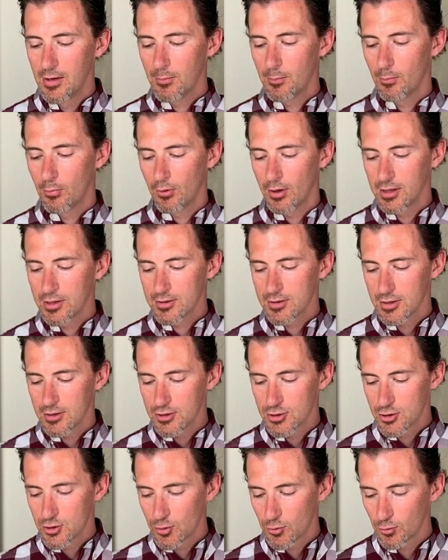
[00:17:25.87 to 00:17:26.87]
brings the
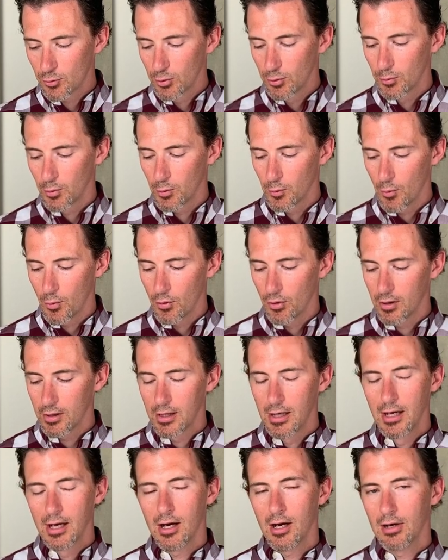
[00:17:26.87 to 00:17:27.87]
true reward
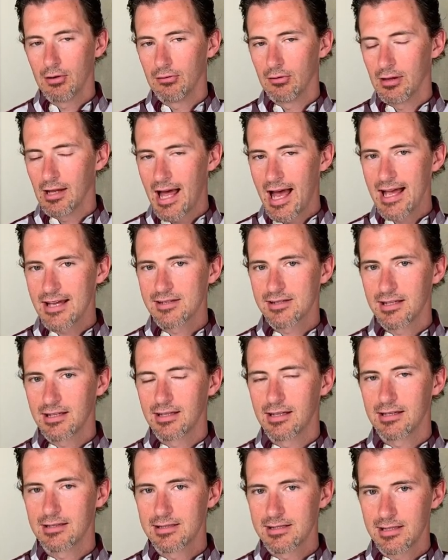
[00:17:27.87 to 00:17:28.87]
of lasting
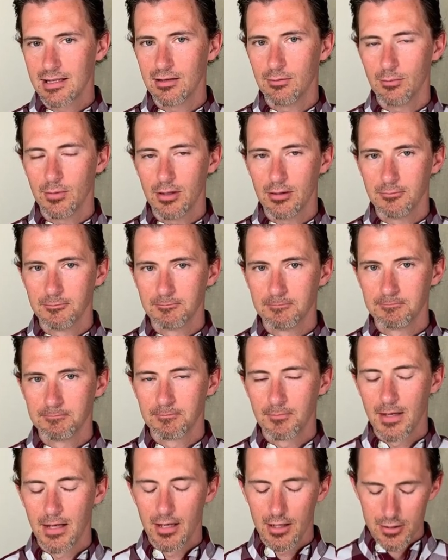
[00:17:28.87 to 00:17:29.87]
contentment.
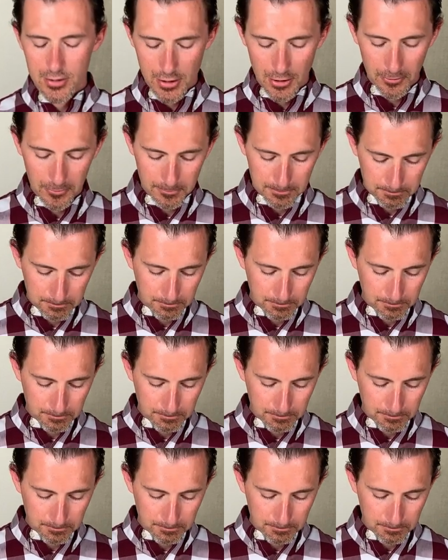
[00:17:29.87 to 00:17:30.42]
So,